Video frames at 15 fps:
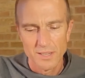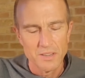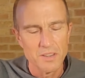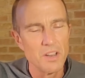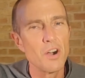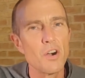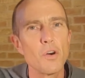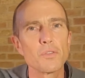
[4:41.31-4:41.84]

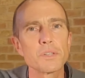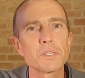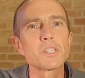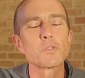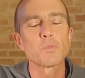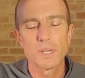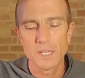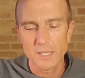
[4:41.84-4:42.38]
No, this
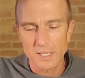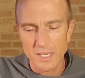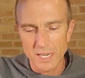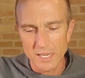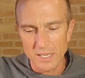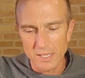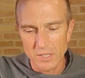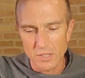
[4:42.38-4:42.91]
is what he
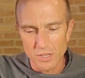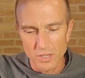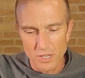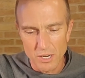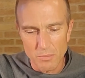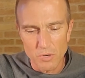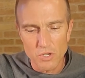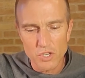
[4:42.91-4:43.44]
says.
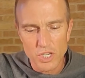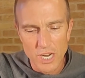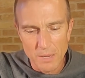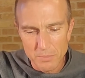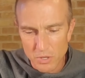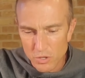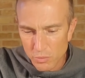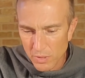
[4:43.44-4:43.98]
Numbers
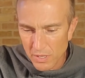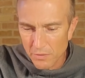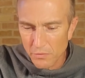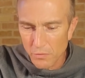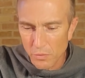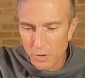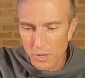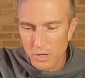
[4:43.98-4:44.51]
chapter
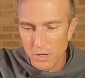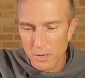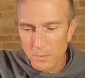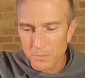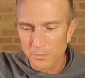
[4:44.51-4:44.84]
24.